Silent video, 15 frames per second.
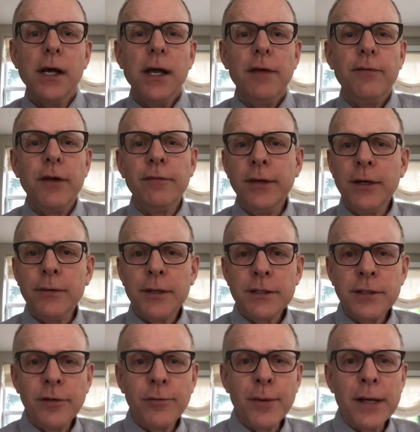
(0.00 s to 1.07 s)
If you have any
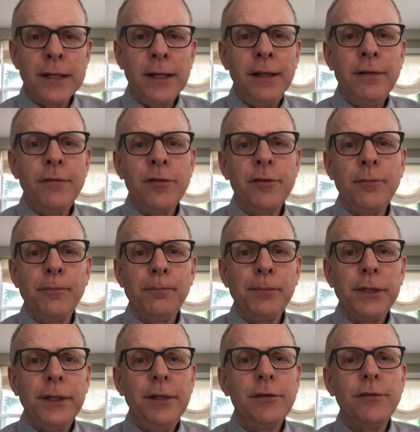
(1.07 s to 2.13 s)
questions about any of this,
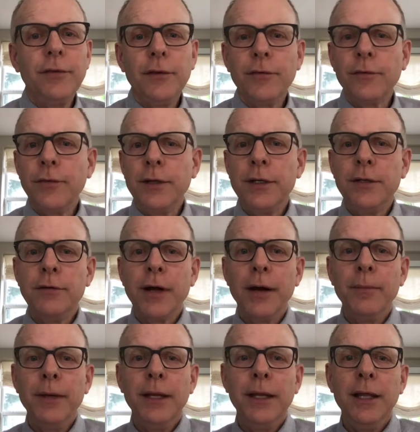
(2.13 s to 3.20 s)
please feel free to drop
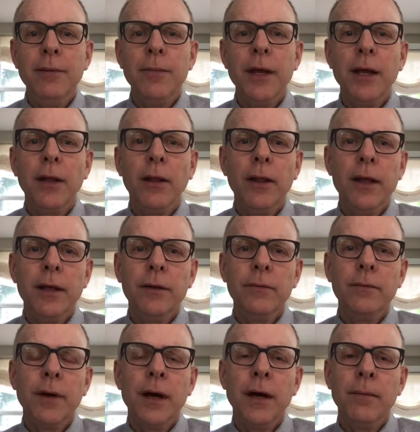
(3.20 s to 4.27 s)
me an email,
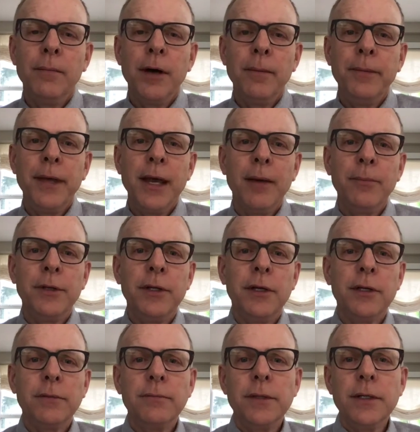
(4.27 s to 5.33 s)
and I'll be happy
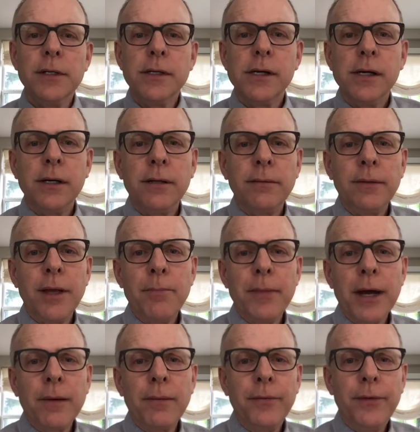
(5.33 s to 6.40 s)
to get
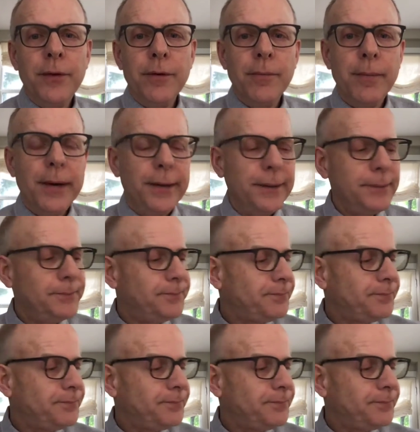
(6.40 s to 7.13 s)
back with you about it.